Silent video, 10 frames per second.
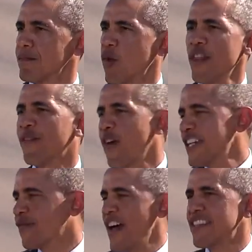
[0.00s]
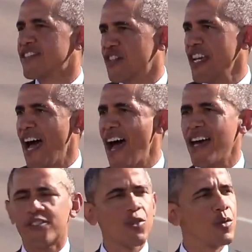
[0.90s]
We're the fresh-faced
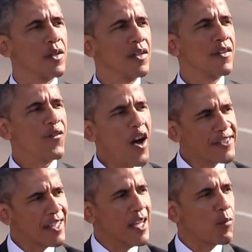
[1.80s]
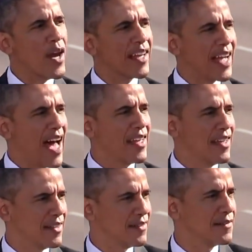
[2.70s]
GIs who fought to liberate a continent.